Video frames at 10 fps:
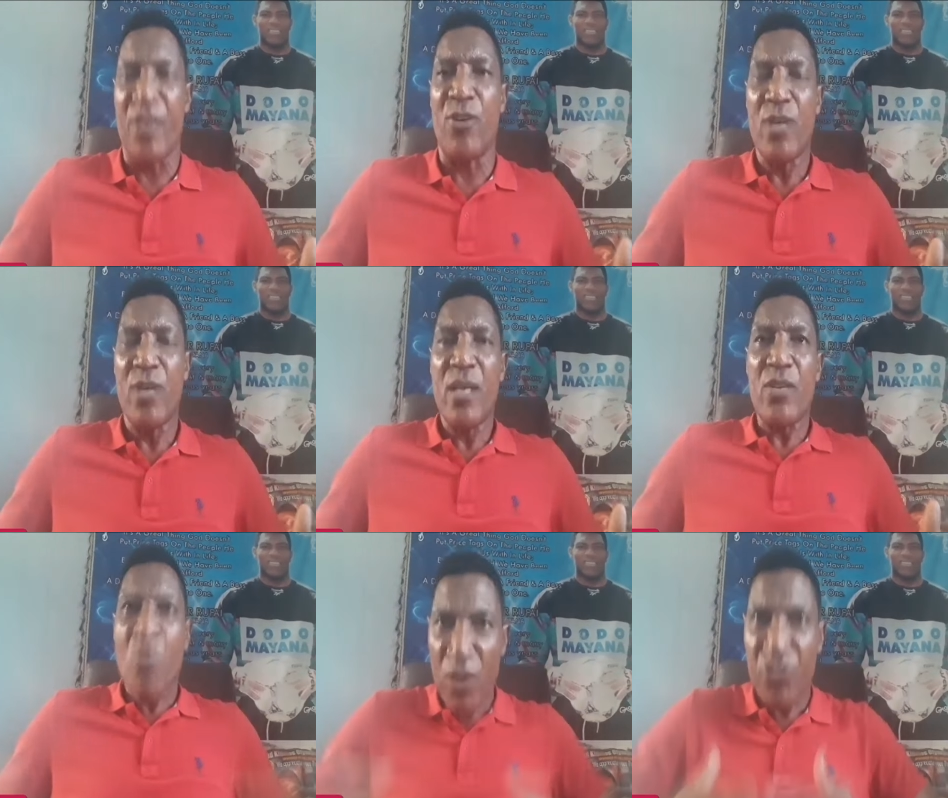Speaker 1: You know,
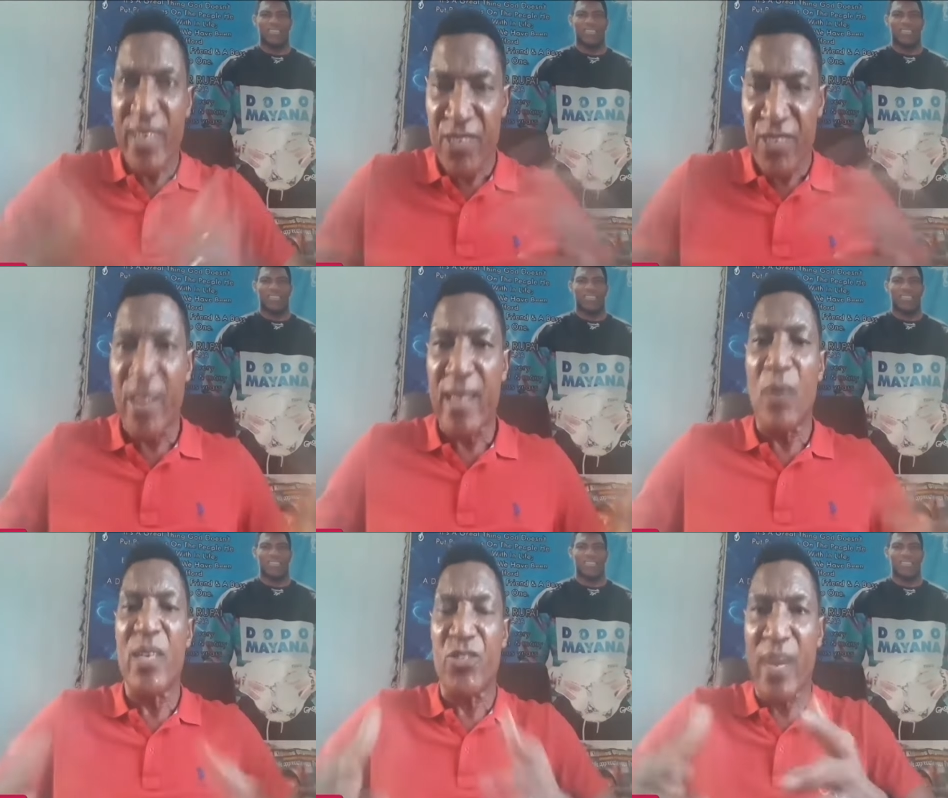you must read the
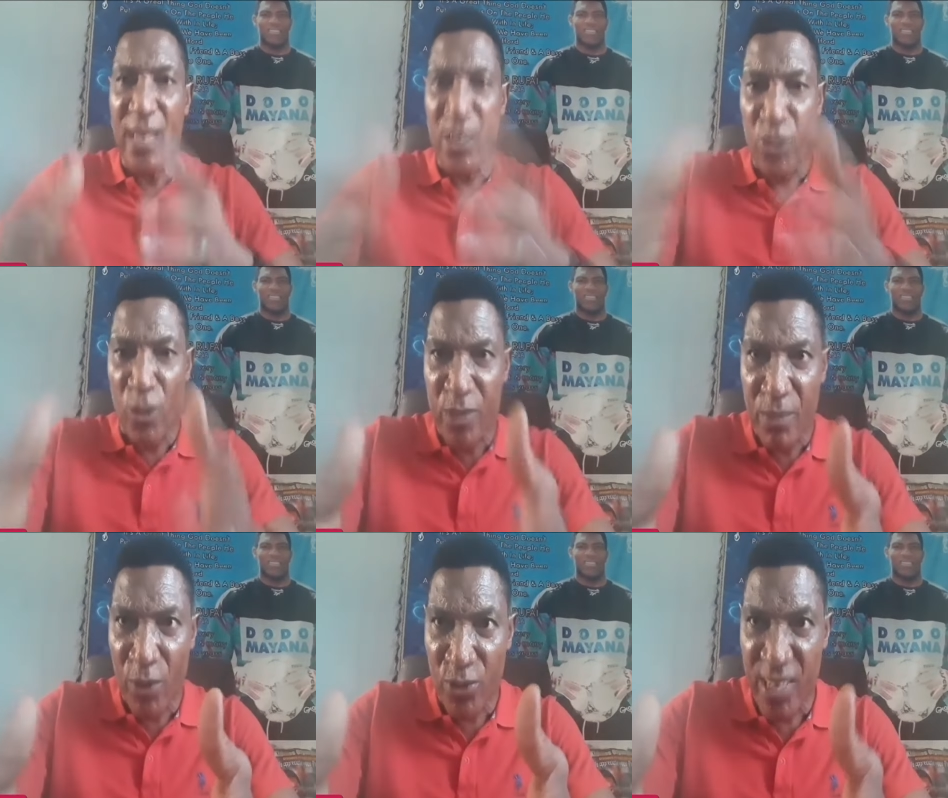striker. When the striker drops
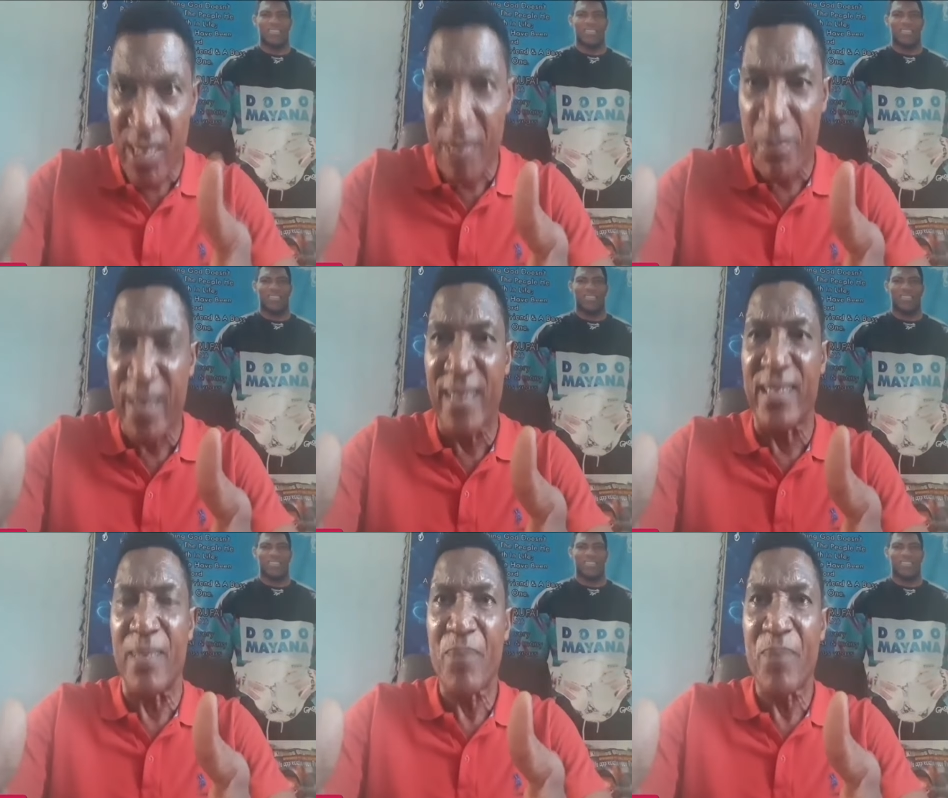the ball to take a
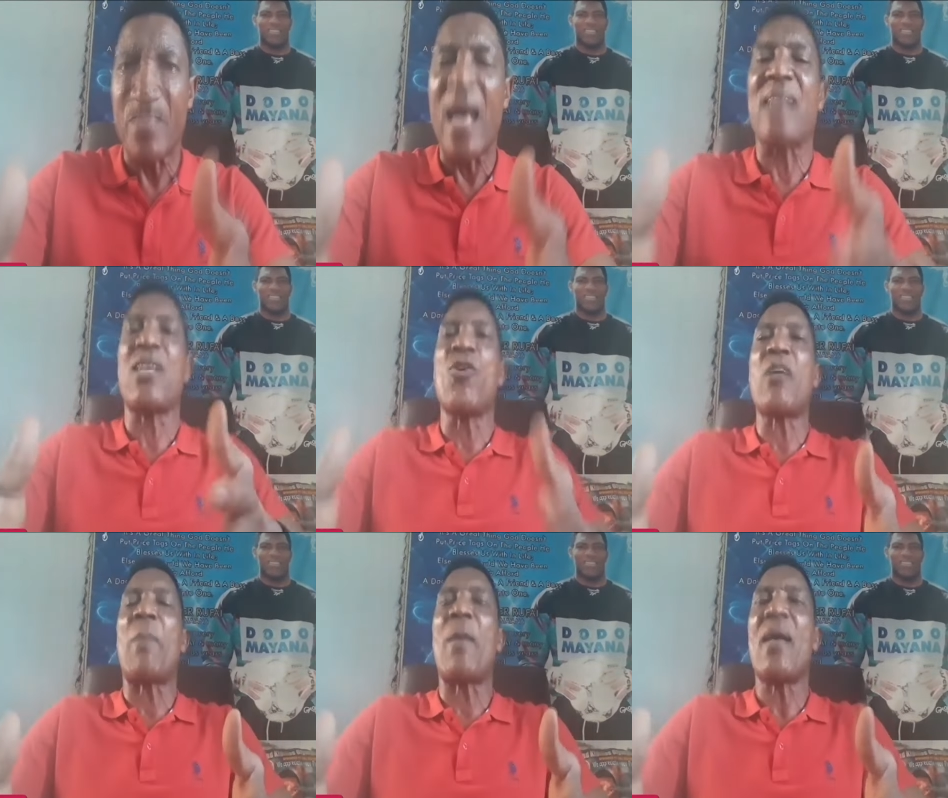penalty, as a
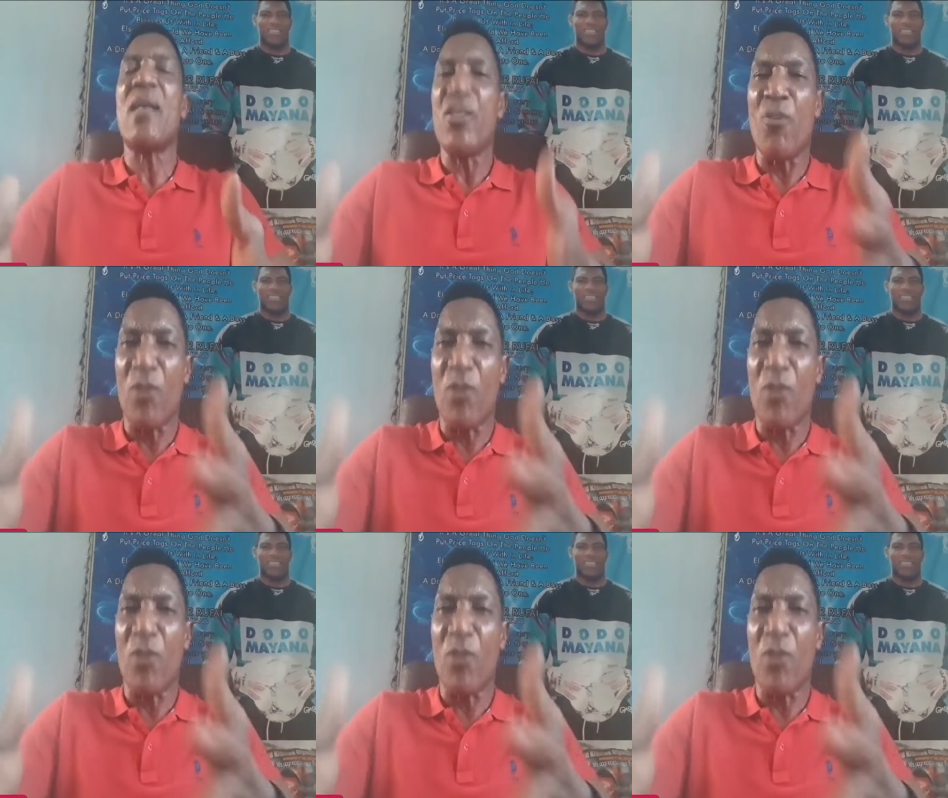goalkeeper,